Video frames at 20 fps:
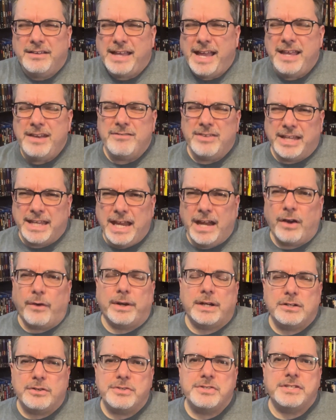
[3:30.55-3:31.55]
kind of a
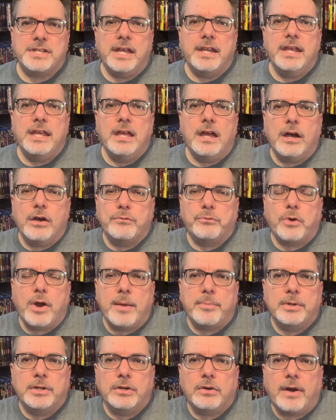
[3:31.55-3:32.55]
character study of
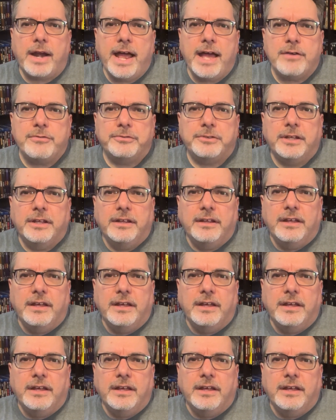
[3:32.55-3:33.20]
Robert Kraft